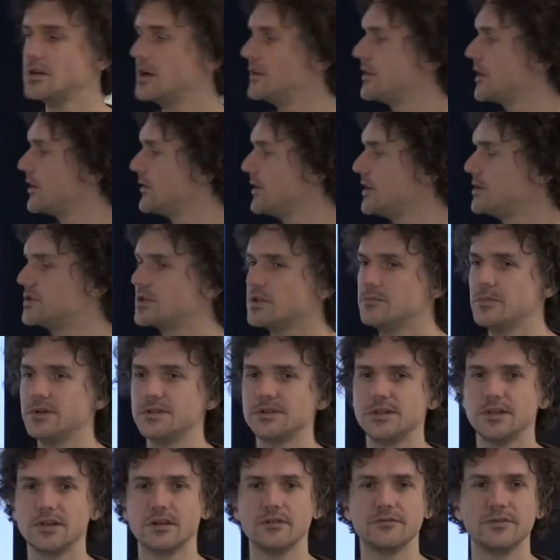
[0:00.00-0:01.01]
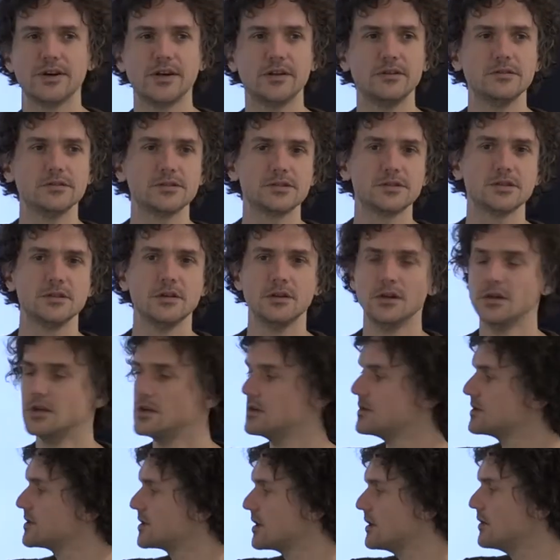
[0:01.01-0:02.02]
and they're each emitting events.
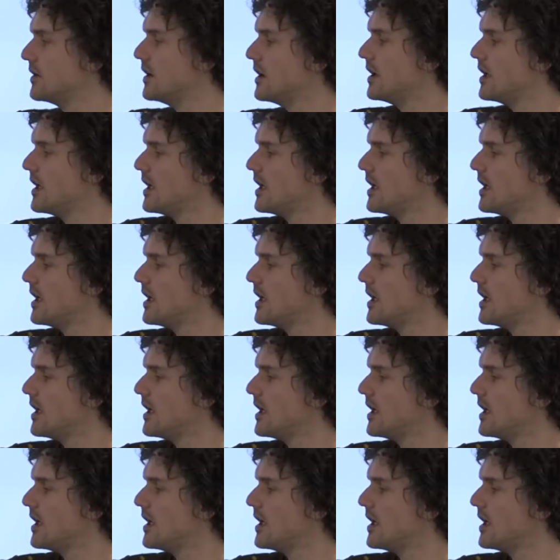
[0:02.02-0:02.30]
So